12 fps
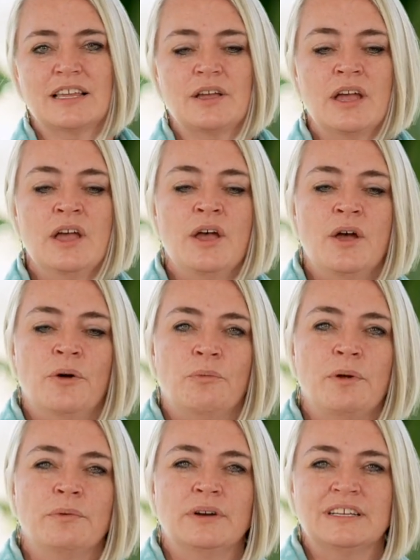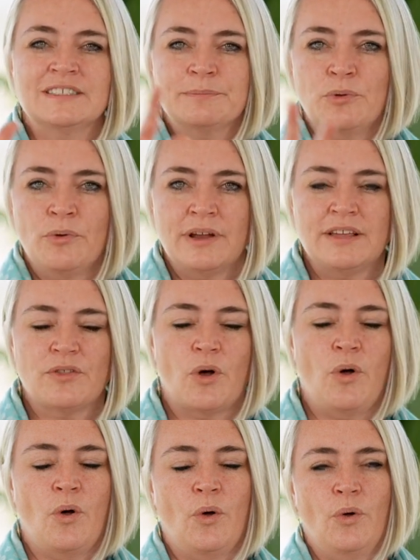Like, we were exploring the
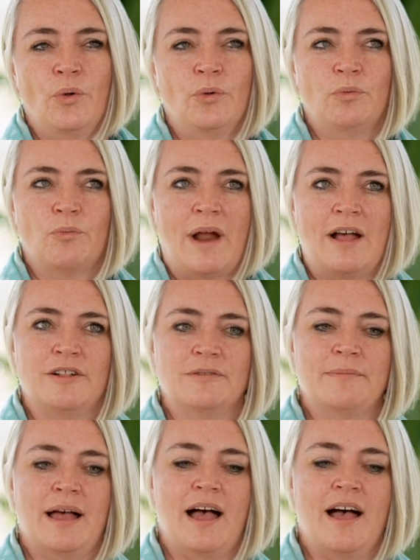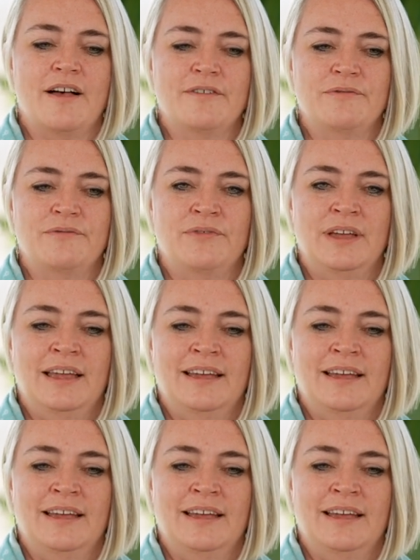whole realm of